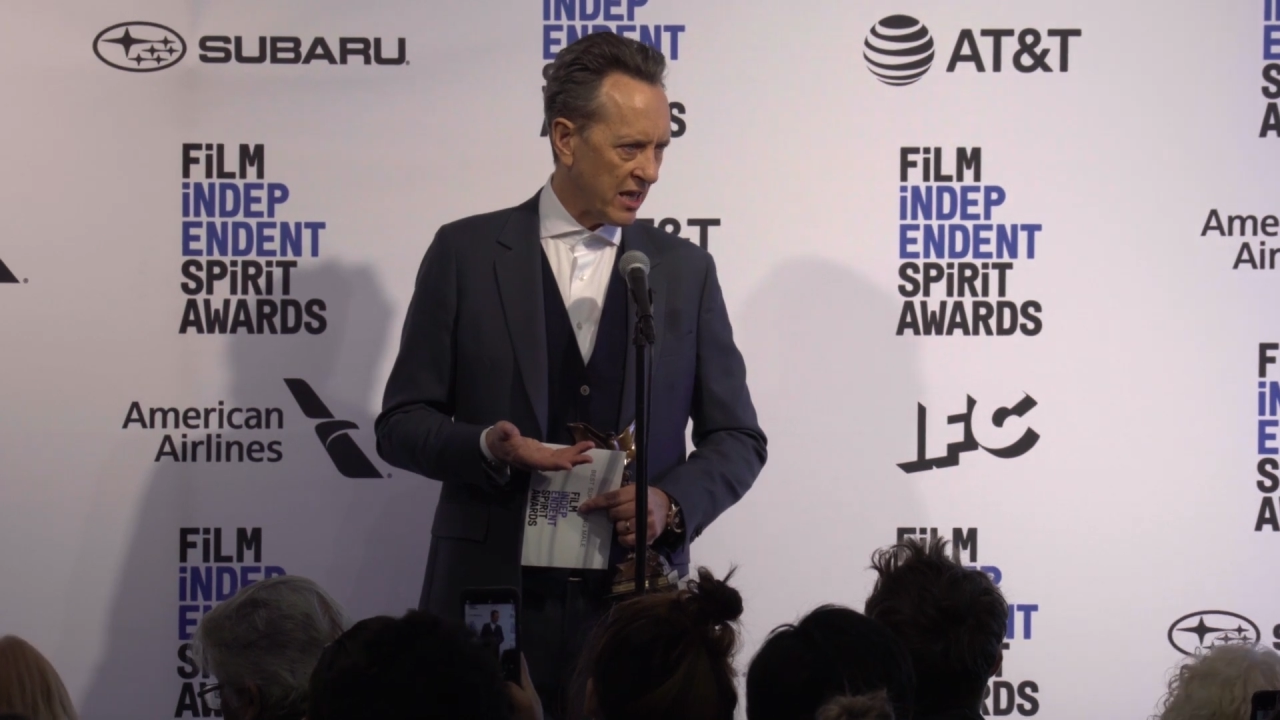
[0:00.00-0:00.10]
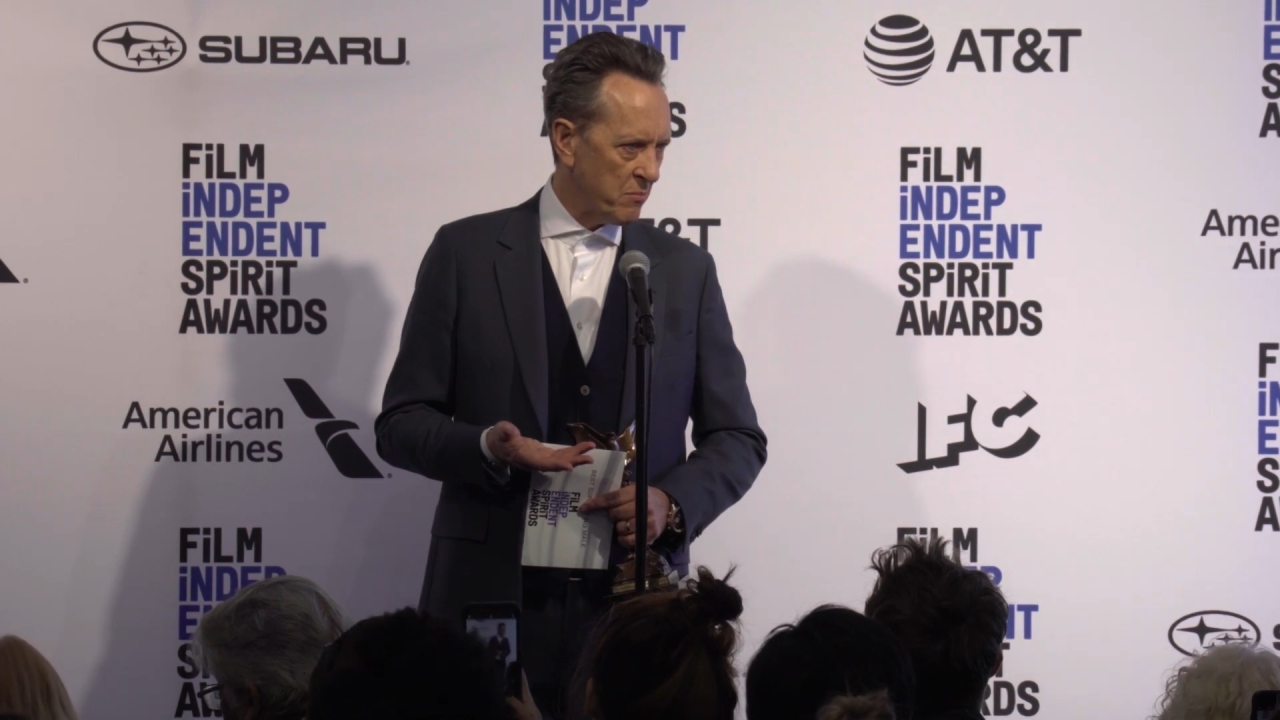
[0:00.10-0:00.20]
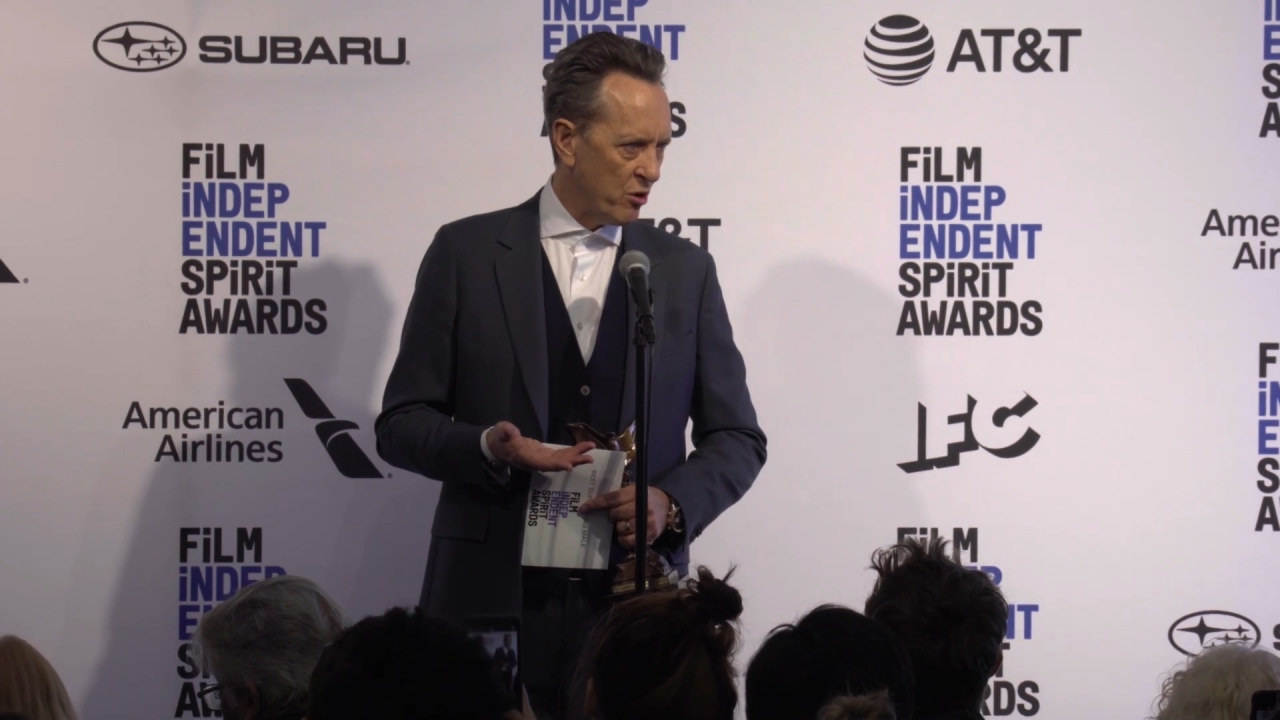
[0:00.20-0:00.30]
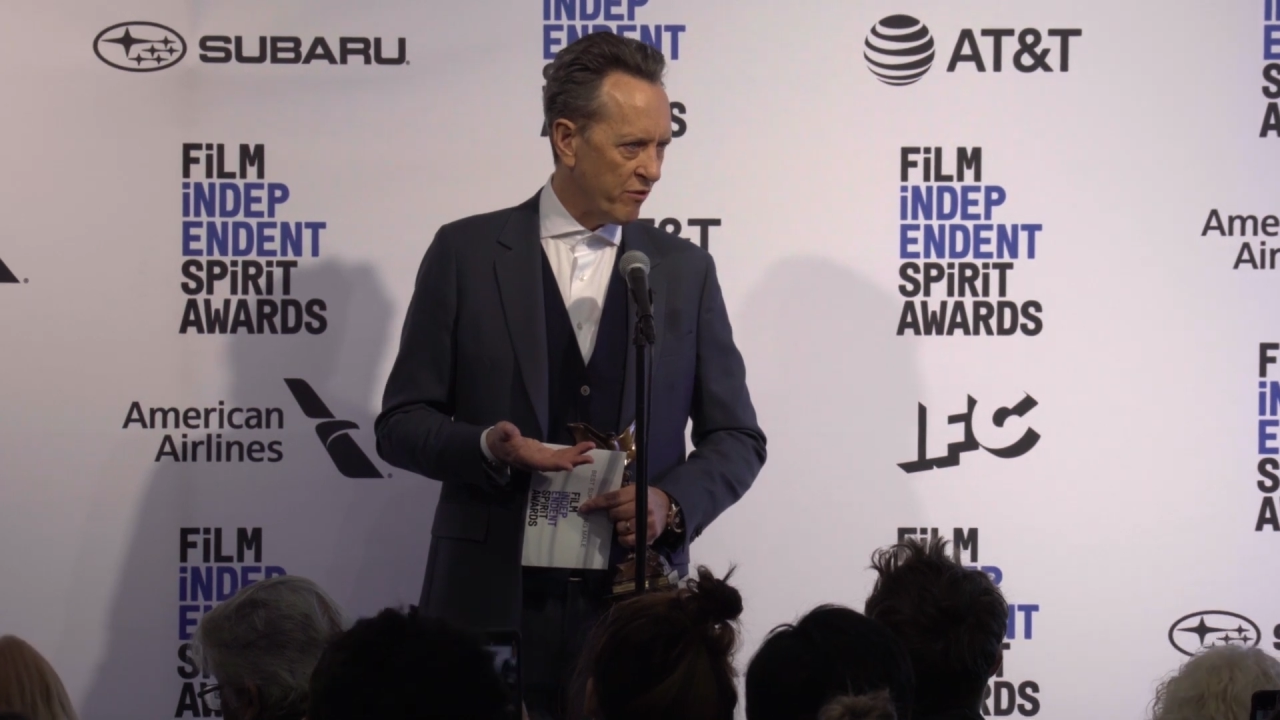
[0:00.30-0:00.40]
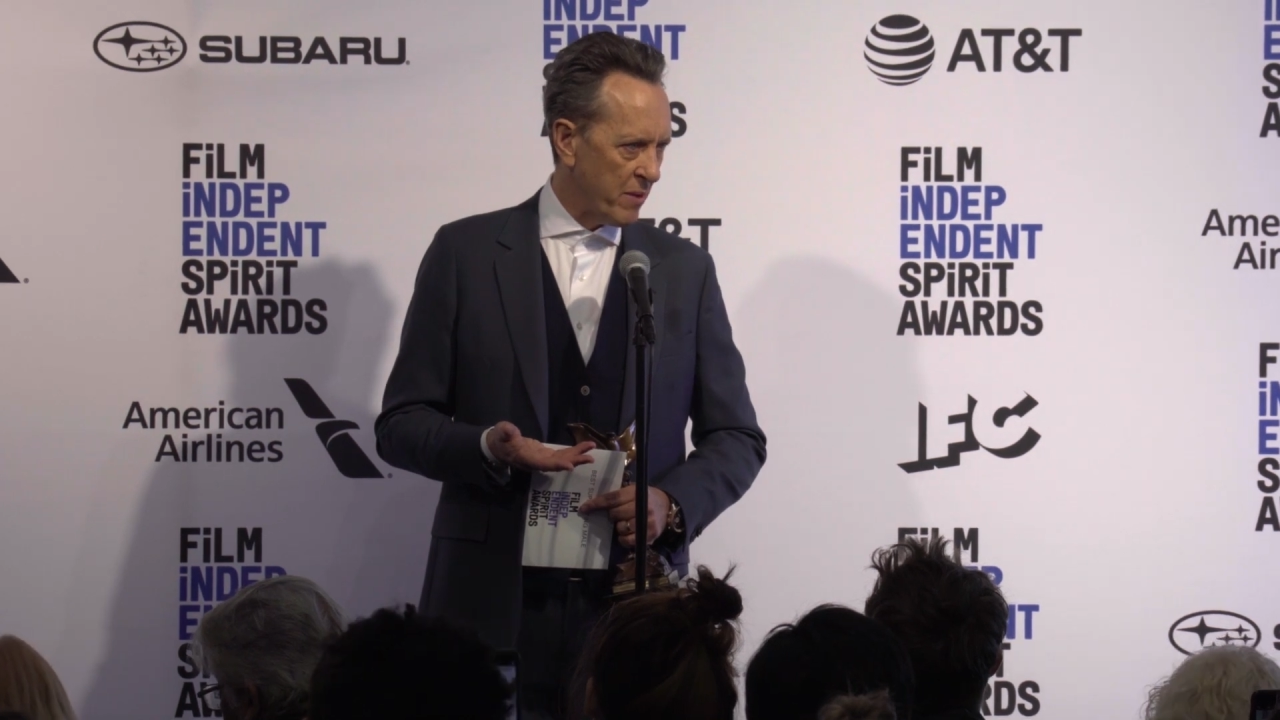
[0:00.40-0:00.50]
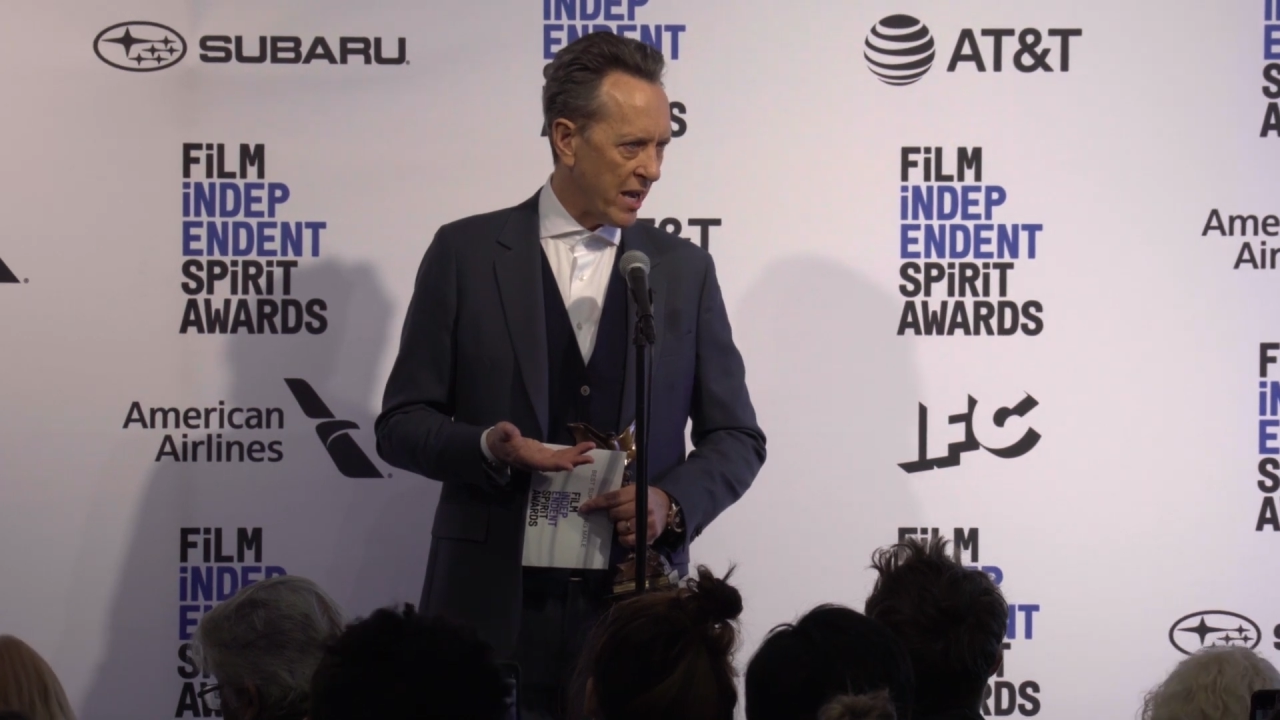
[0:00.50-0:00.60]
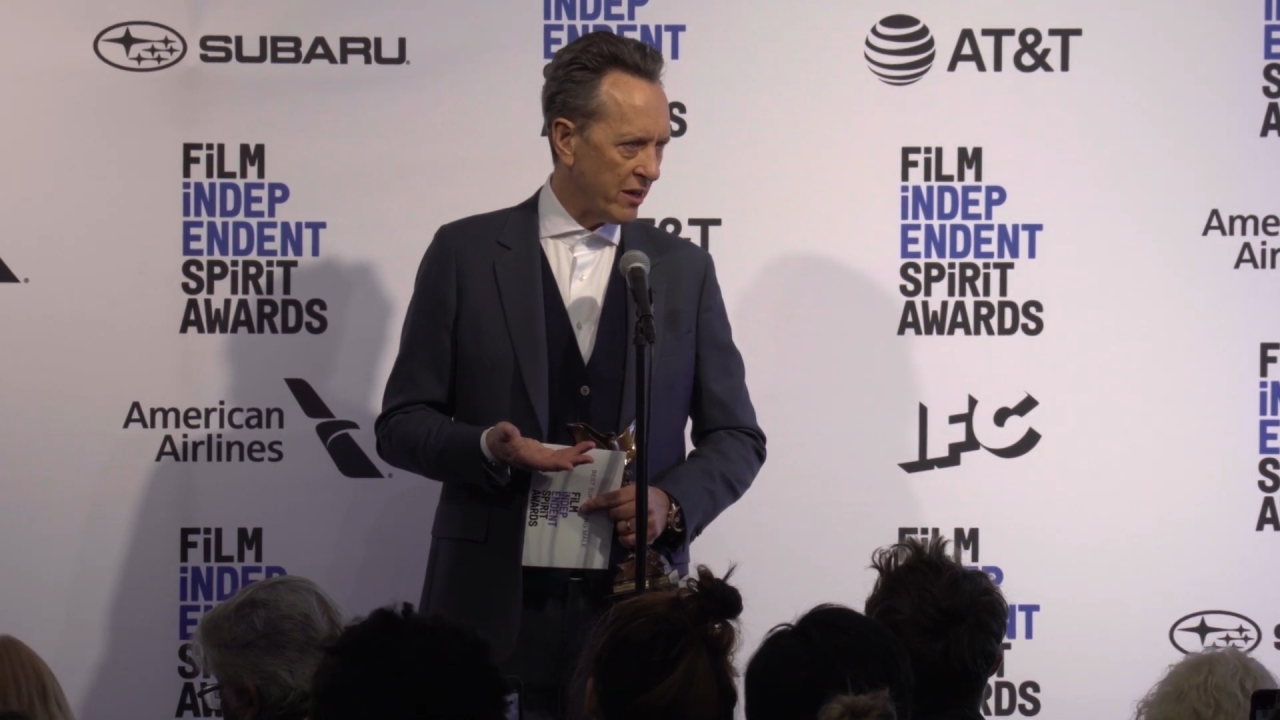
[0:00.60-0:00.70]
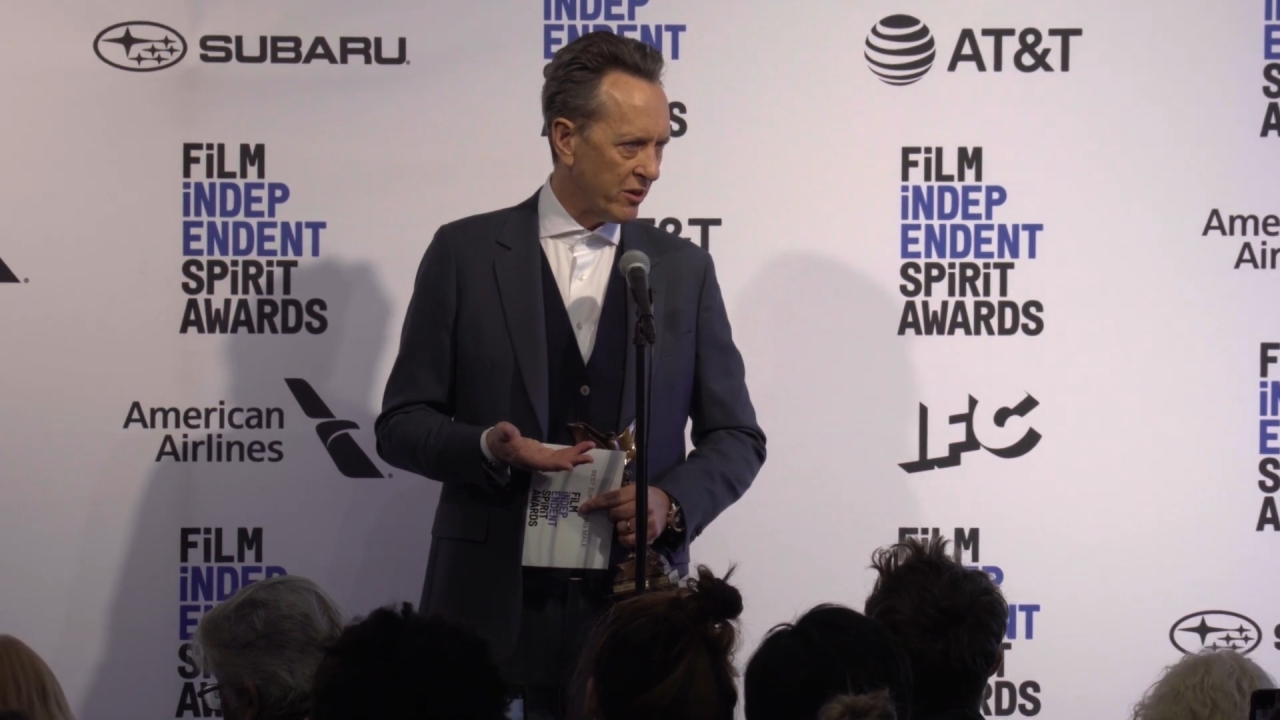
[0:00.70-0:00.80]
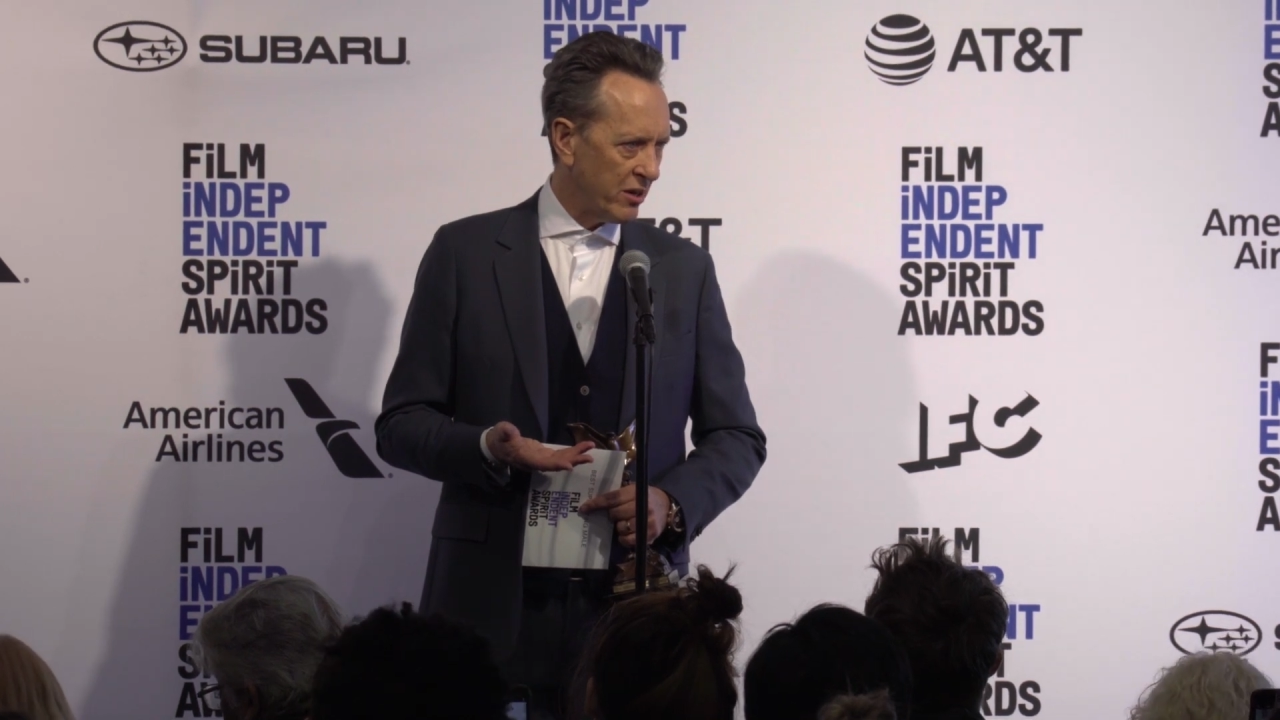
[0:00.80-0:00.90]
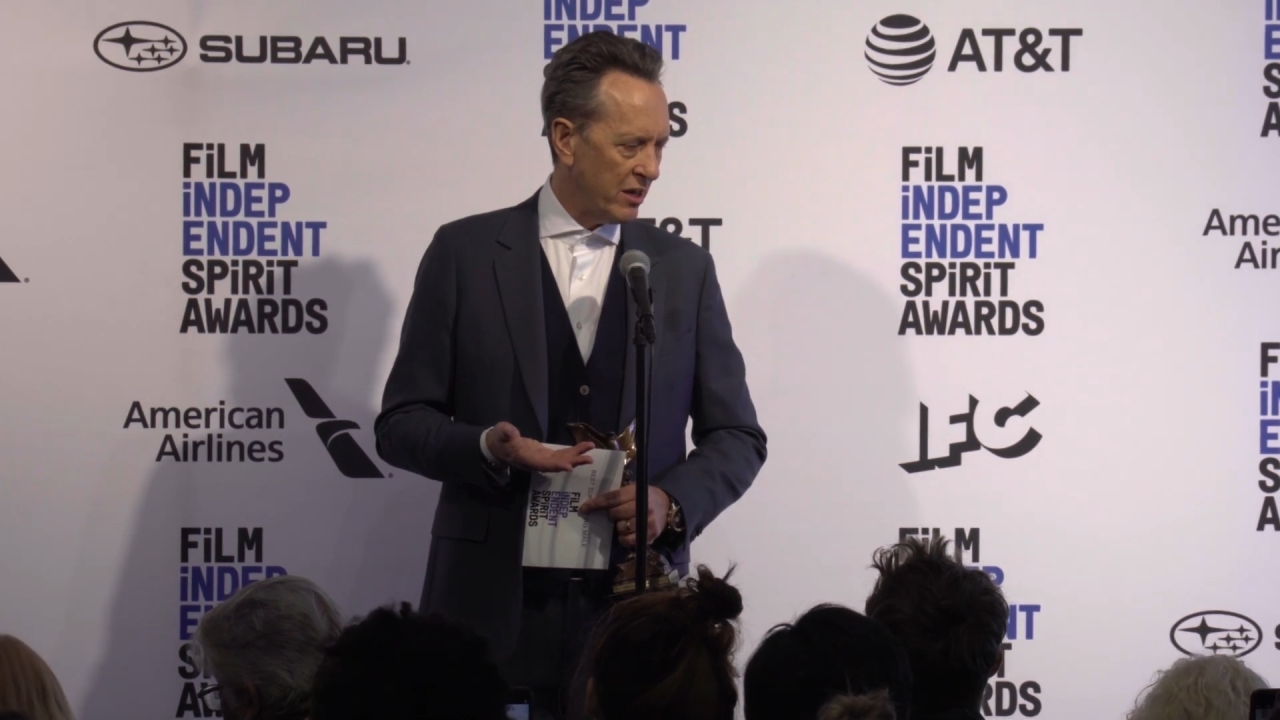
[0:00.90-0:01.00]
to get the movie
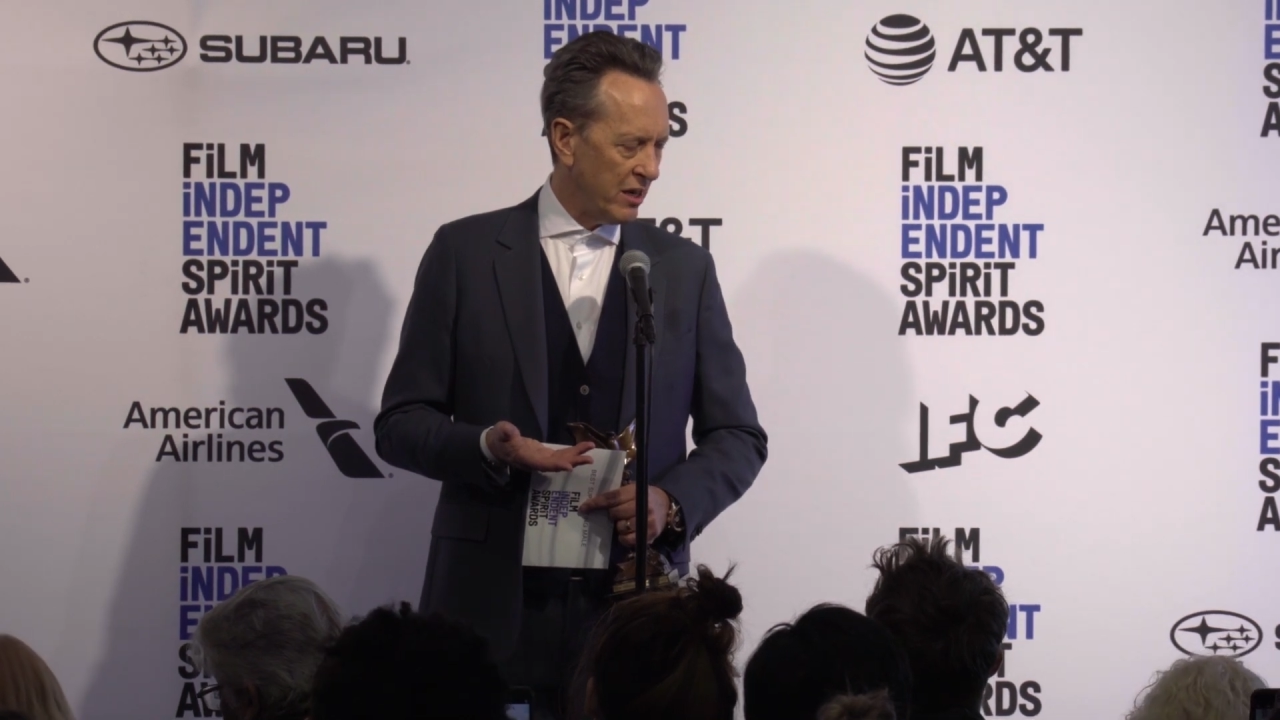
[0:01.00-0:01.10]
made.